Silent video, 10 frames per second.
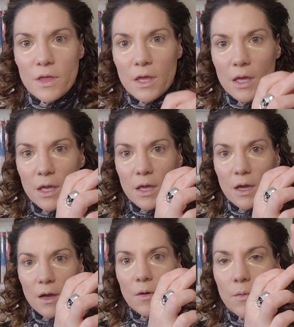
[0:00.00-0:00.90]

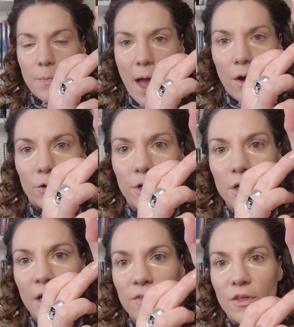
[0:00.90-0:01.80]
the
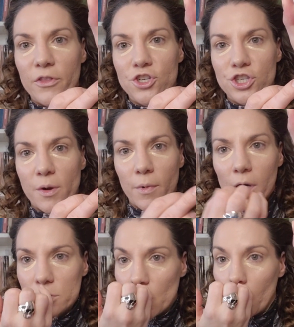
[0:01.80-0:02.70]
powder, and then the
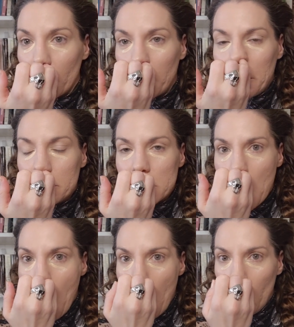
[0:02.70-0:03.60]
shimmer. So we're going to be
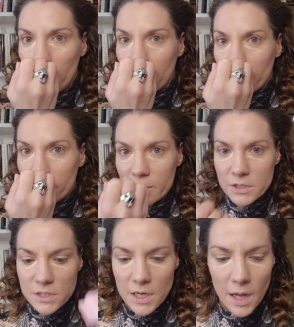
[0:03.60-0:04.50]
using all three of
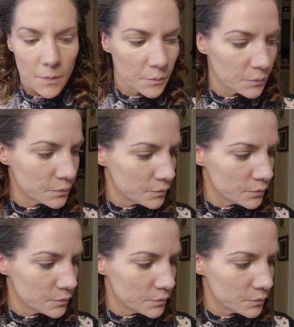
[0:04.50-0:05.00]
these today.